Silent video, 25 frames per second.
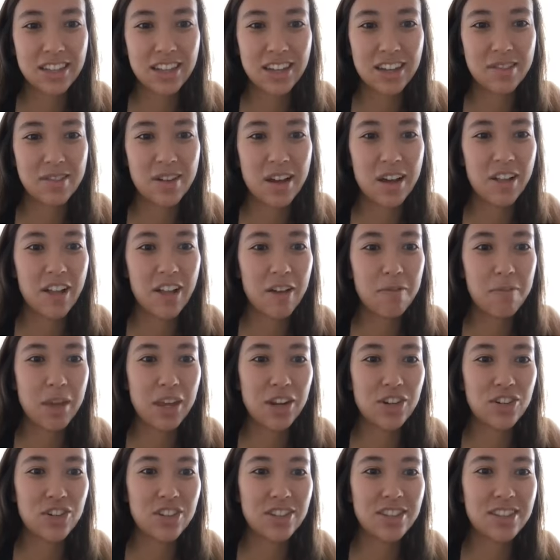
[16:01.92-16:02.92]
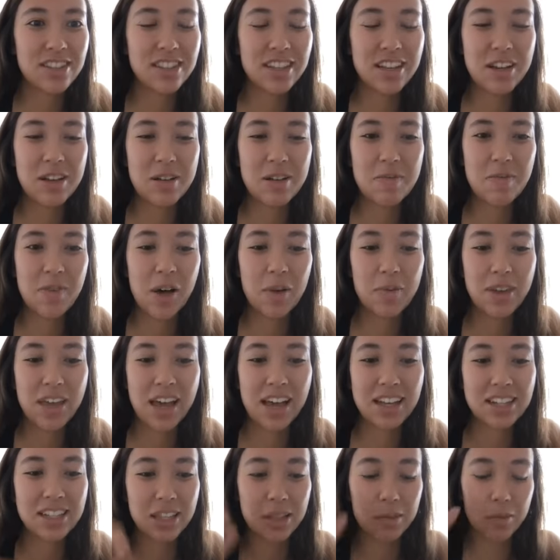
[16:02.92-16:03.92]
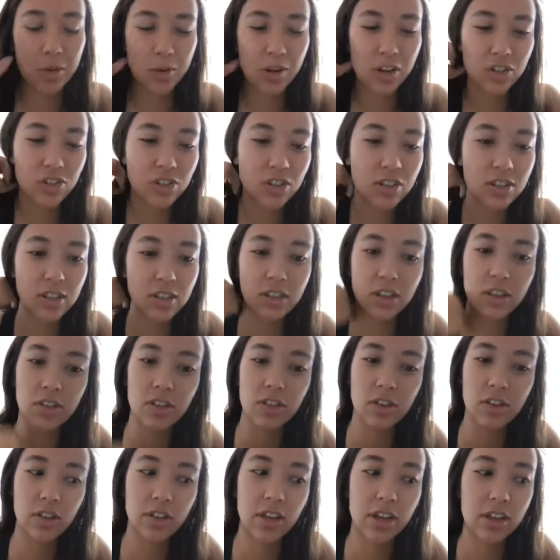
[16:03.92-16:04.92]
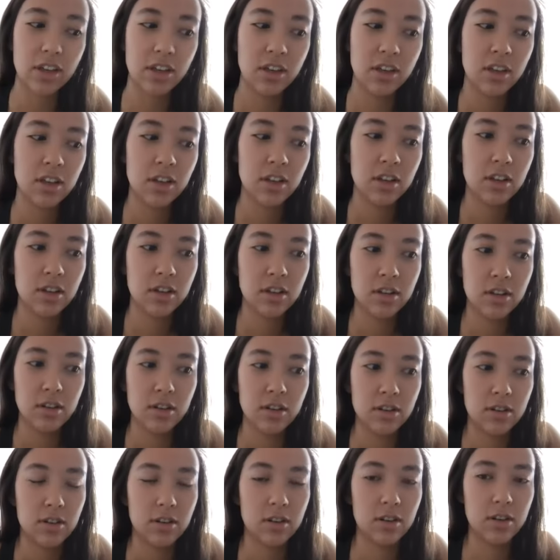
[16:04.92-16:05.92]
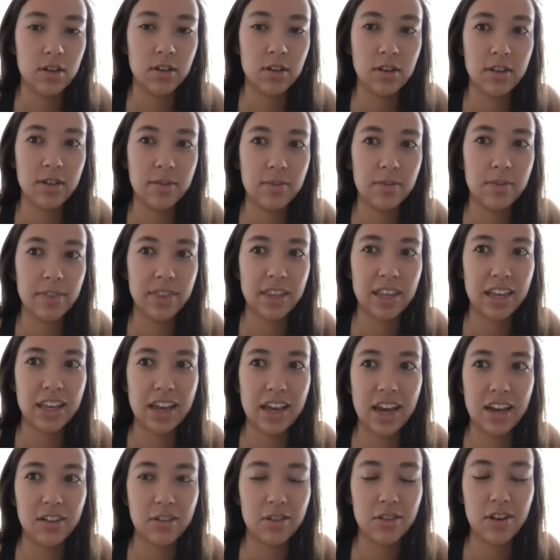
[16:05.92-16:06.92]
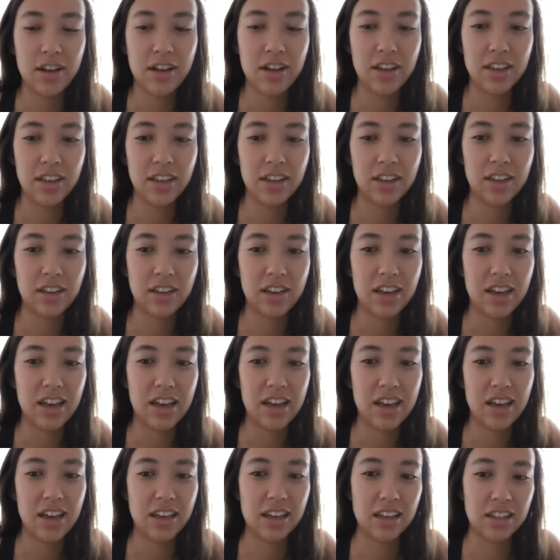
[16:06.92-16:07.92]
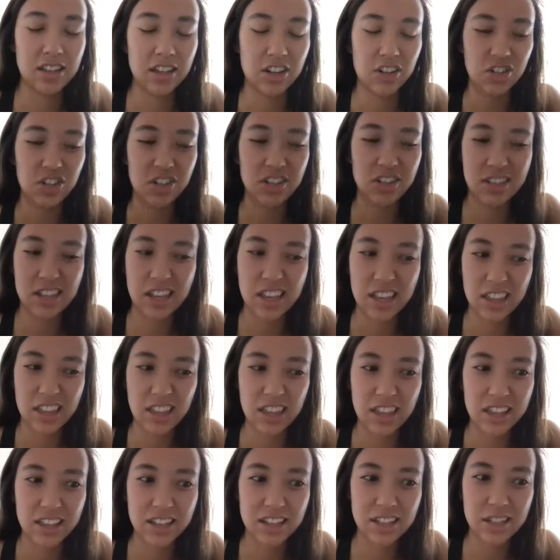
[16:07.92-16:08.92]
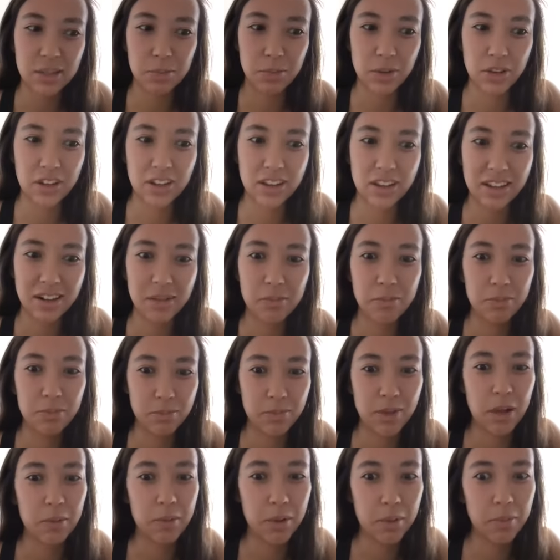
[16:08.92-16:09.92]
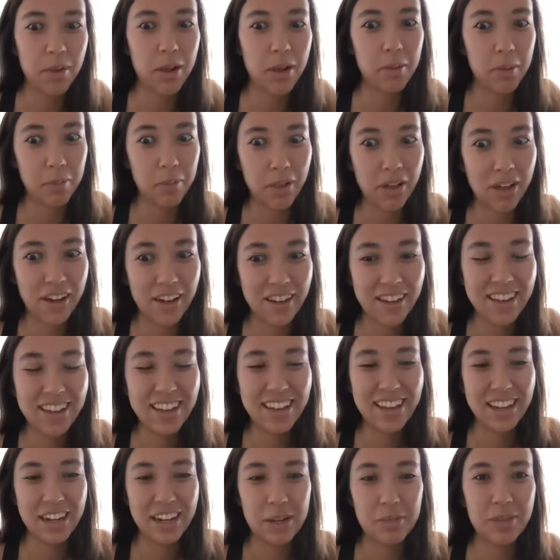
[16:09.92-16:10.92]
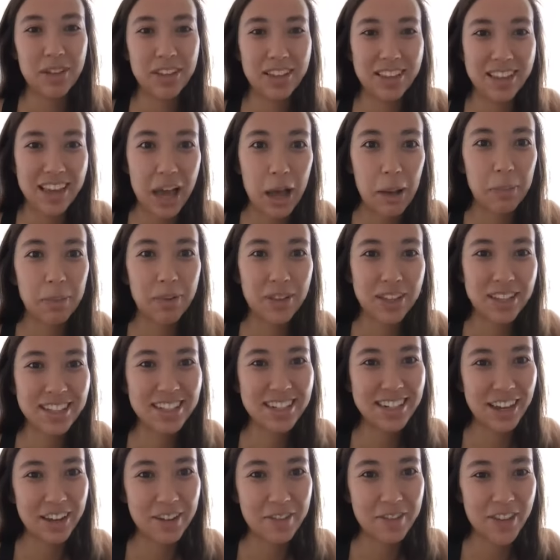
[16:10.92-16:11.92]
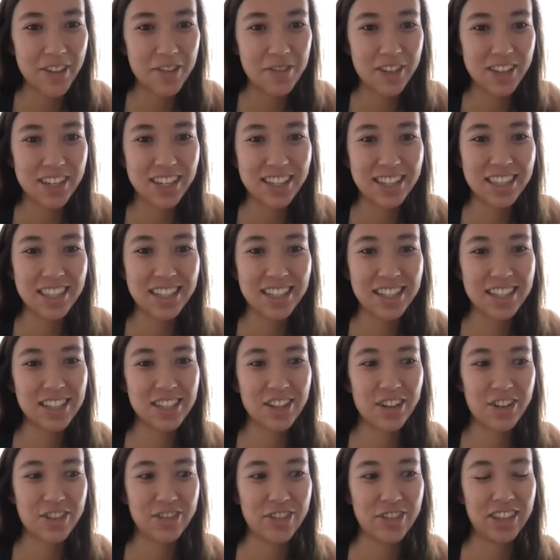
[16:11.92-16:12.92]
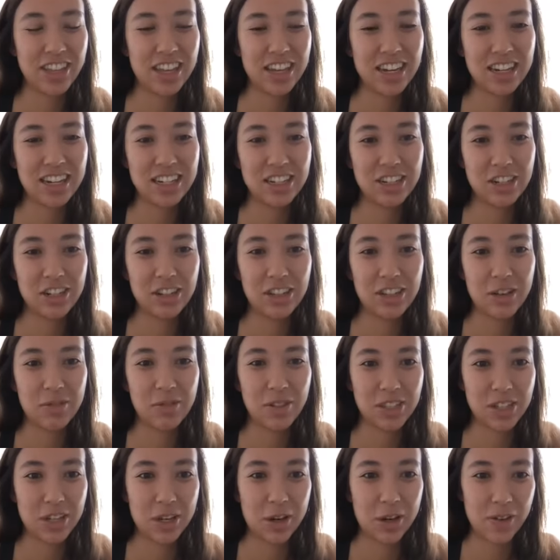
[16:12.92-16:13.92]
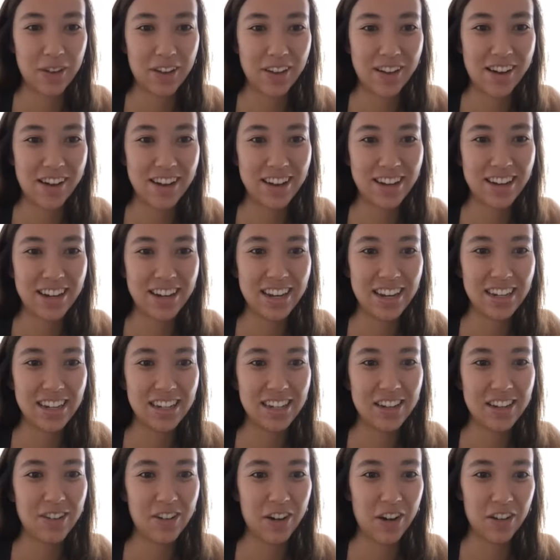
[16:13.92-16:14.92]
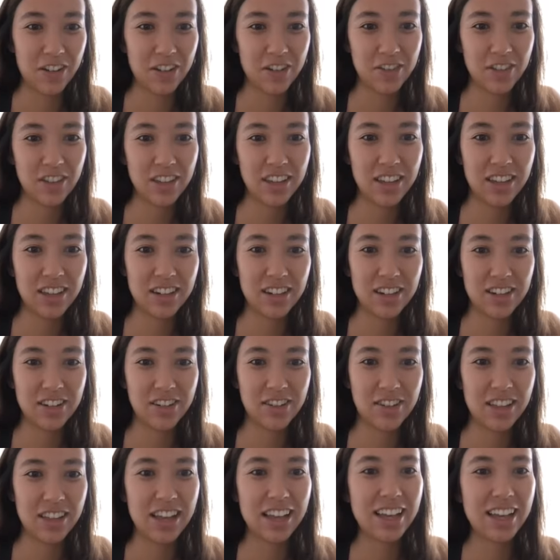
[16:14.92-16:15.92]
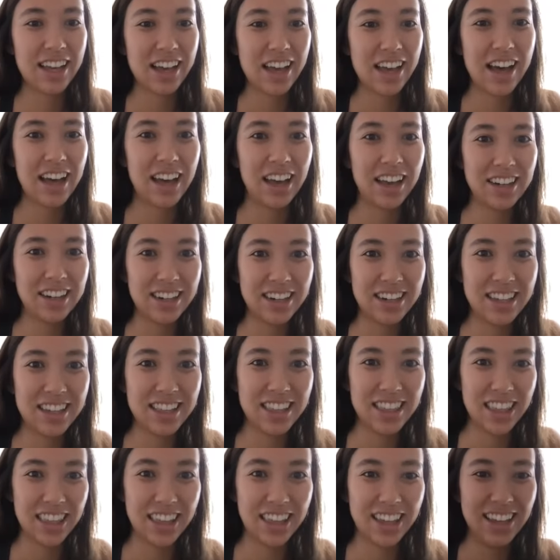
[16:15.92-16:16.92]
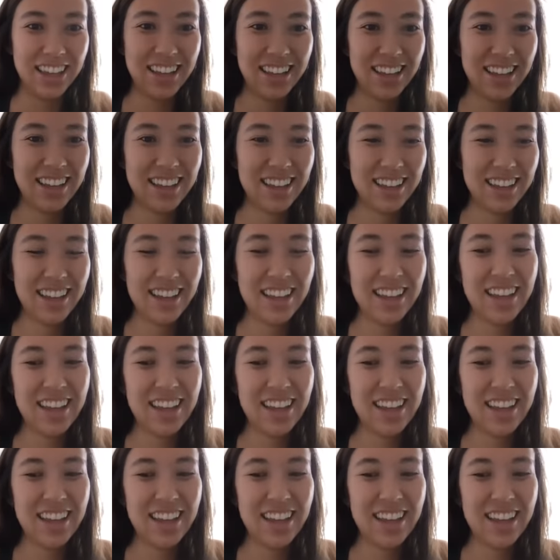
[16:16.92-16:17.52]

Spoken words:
I'll have patients, I'll be asking them questions and then they're like, oh, like, I don't like, I guess I should say this, but blah, blah, blah, blah, blah. And I'm like, yeah, please tell me because this is all related to like what's going on. I need to know all of it. Don't like hide anything.